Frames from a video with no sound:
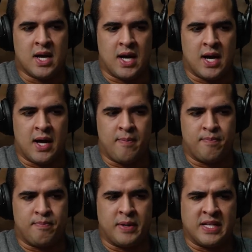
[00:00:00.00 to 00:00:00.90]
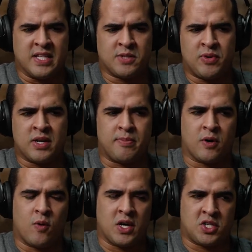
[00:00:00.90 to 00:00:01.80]
But it does bring up a
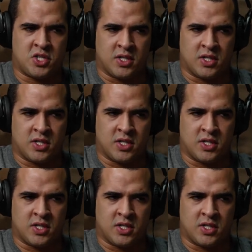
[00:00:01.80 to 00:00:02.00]
question,